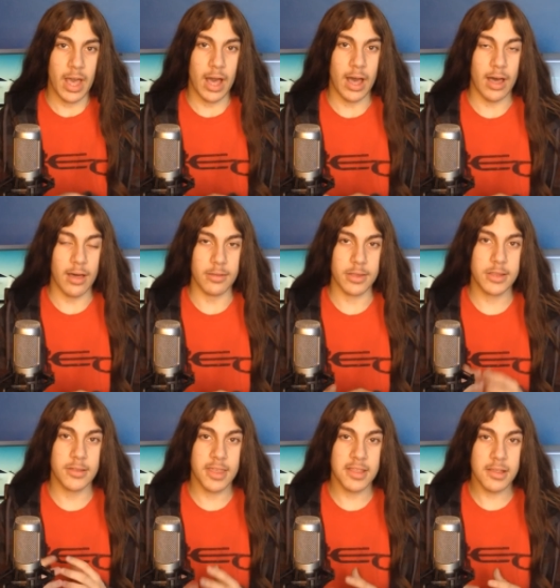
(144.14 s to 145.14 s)
Uh,
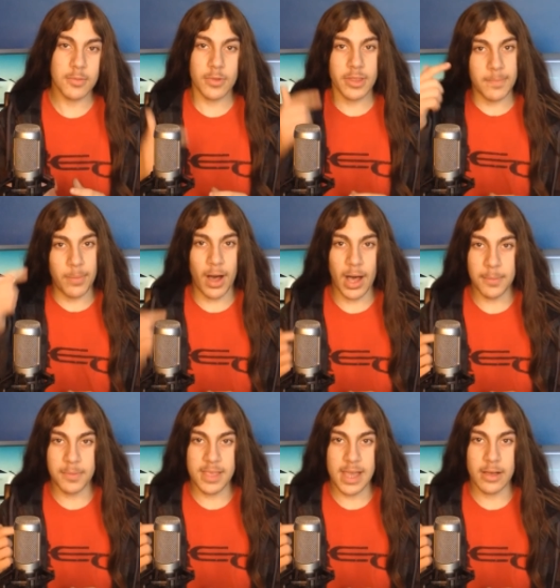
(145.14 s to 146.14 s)
so they didn't really
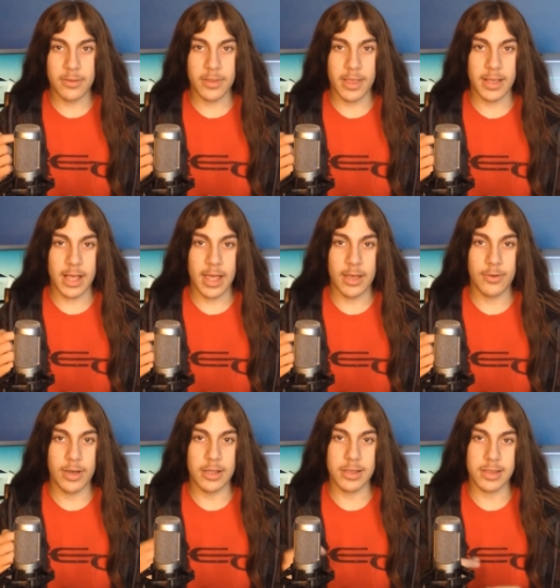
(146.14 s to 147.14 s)
pop down like
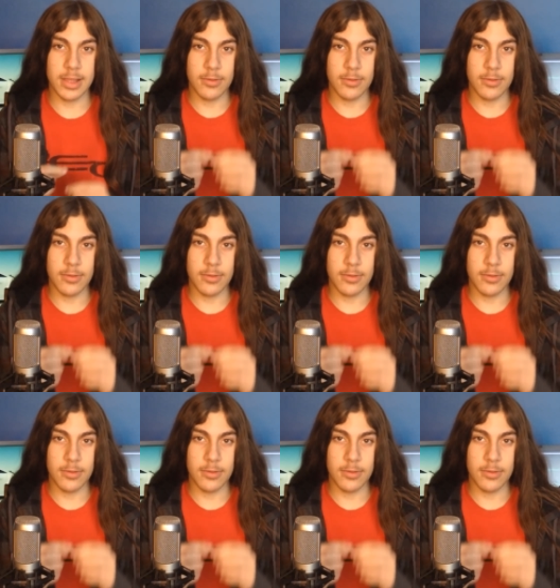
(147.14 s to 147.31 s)
iOS,